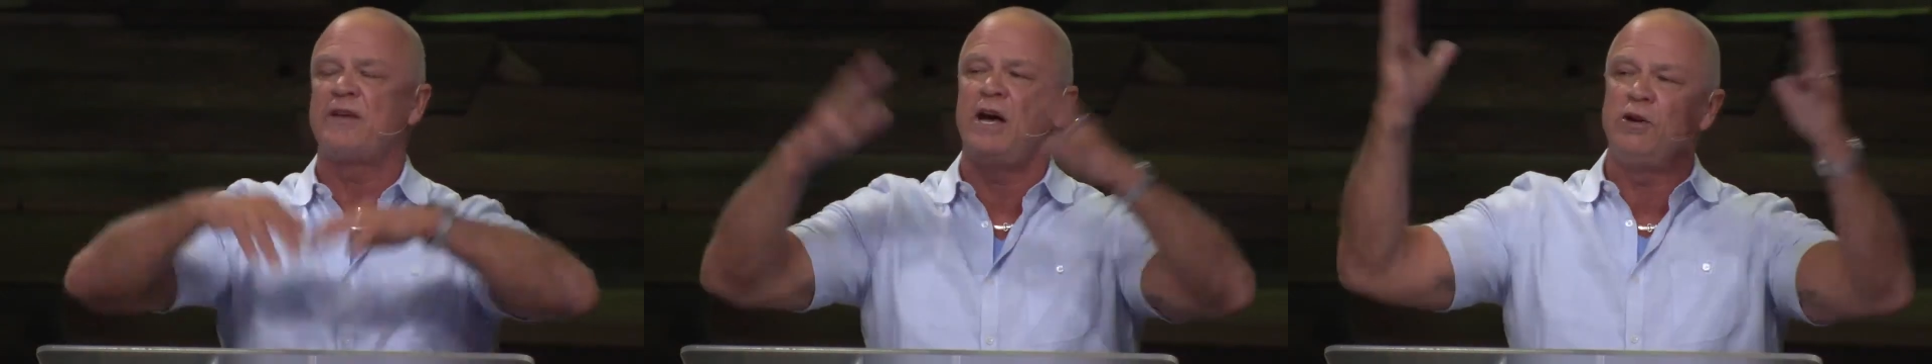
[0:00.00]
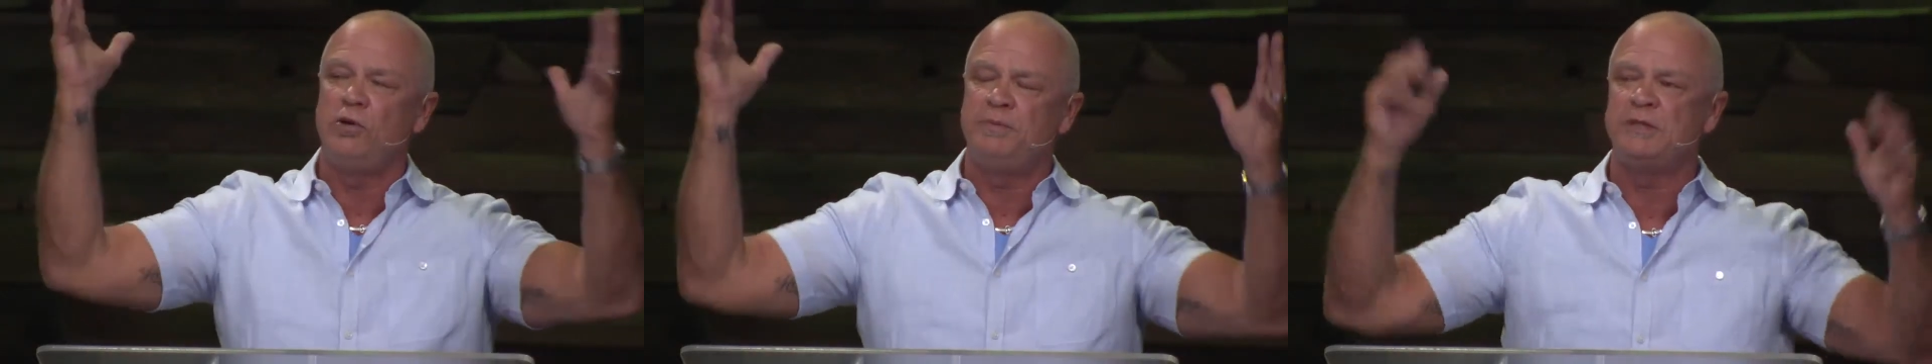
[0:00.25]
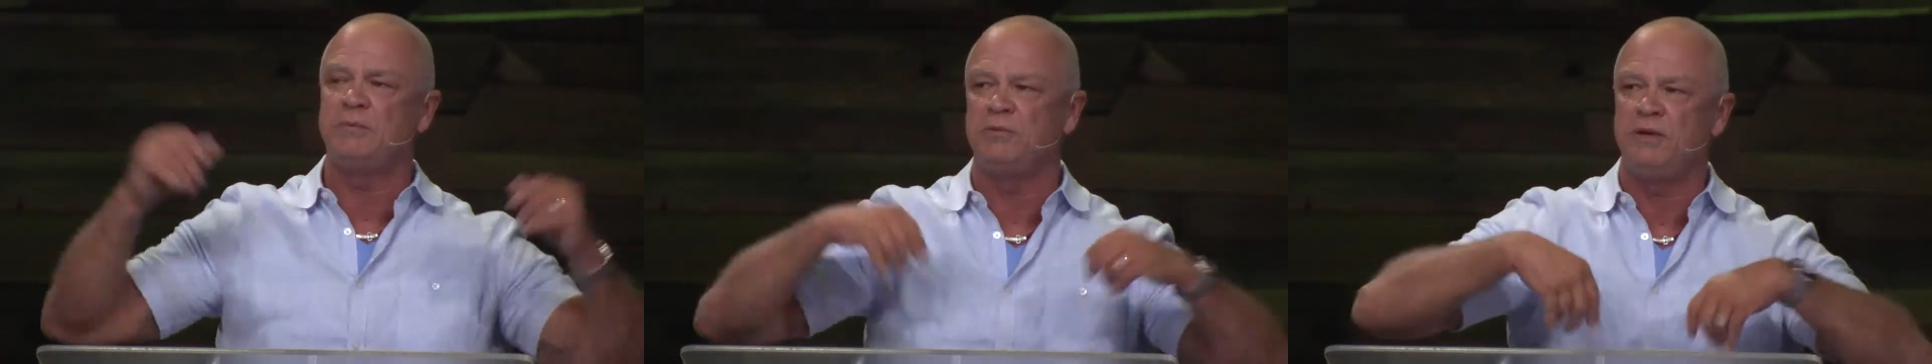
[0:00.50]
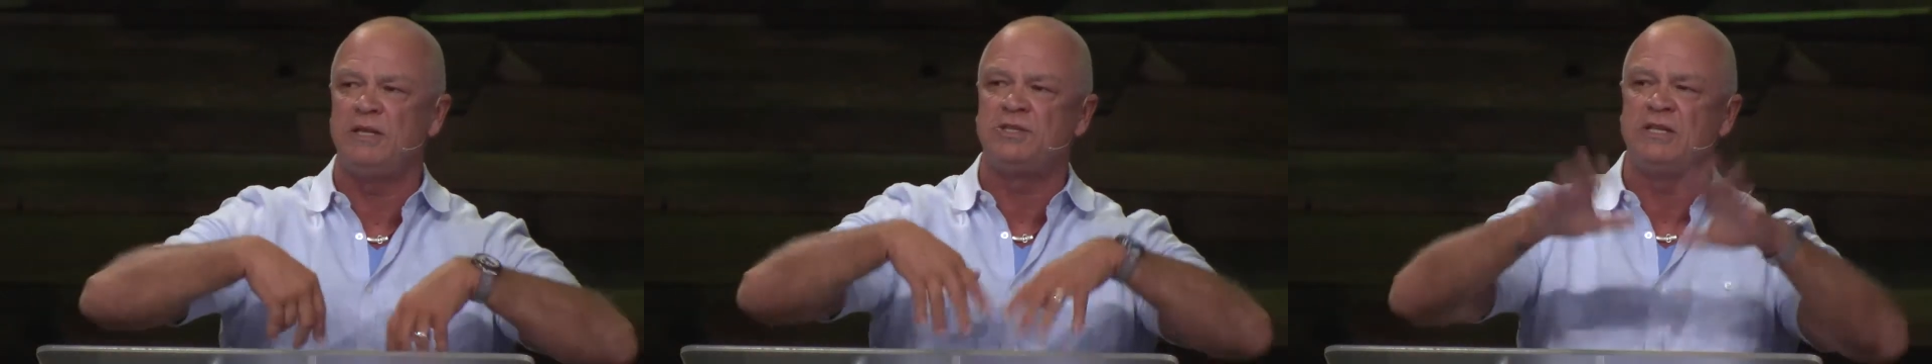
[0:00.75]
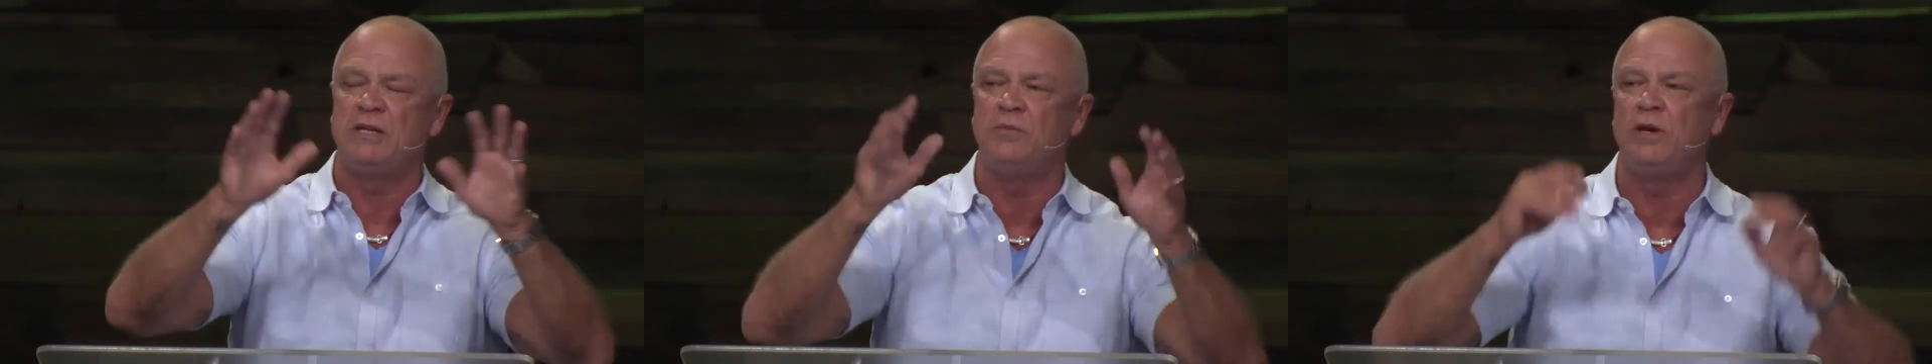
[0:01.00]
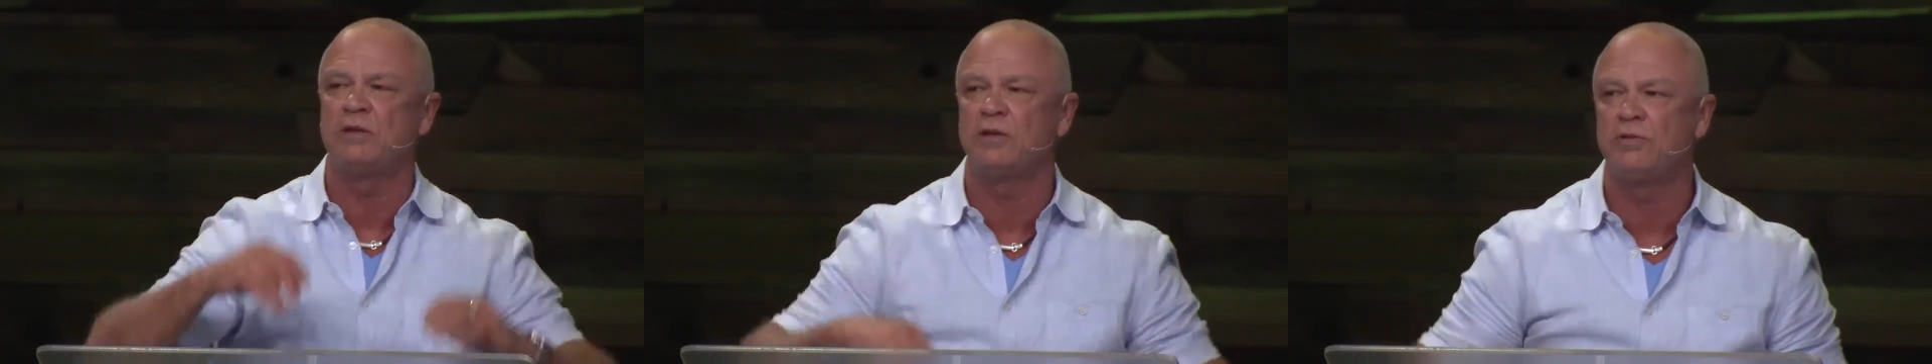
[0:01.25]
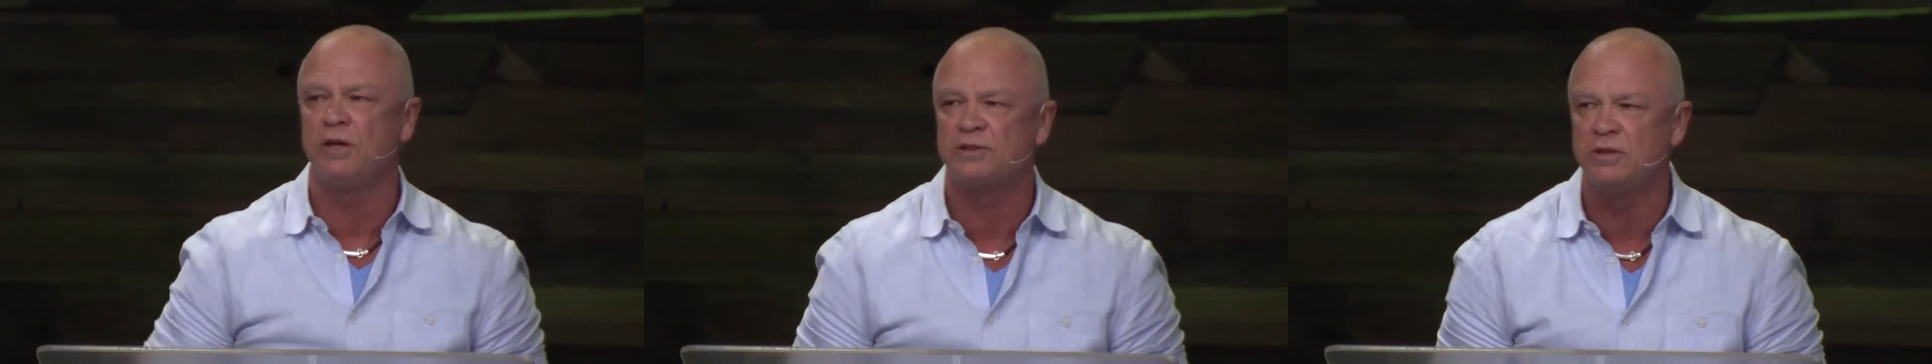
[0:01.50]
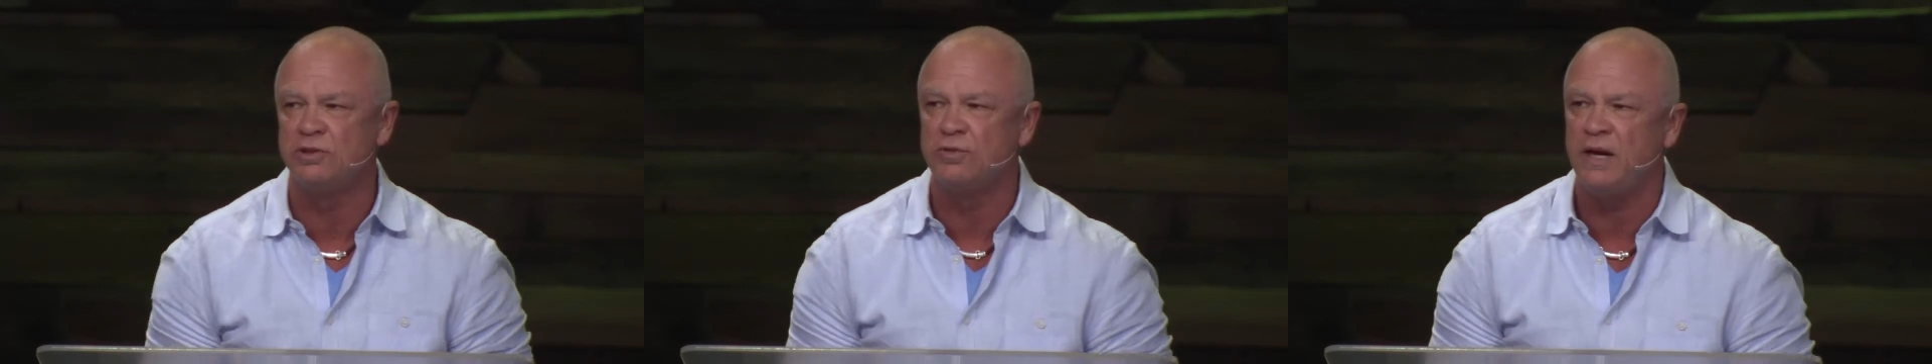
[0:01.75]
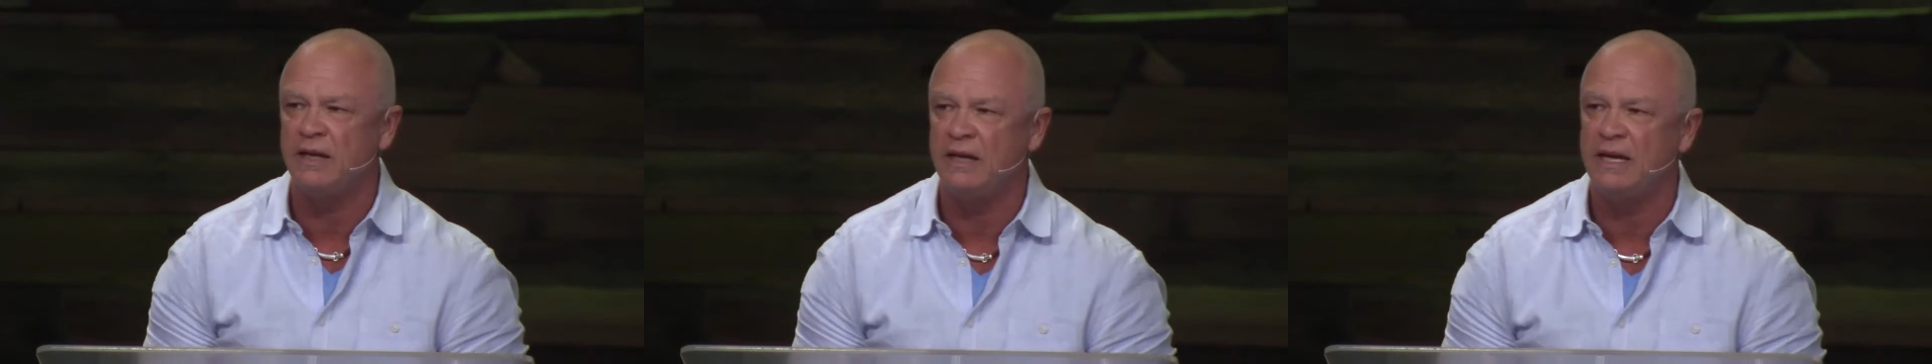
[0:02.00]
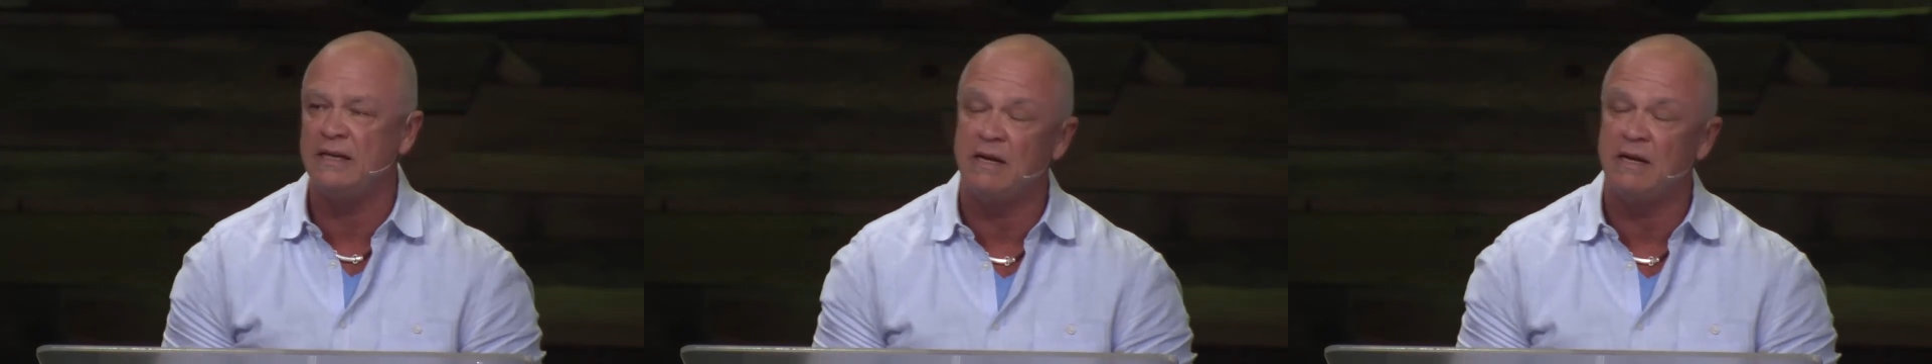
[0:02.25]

God opens up the Red Sea. They walk across on dry land.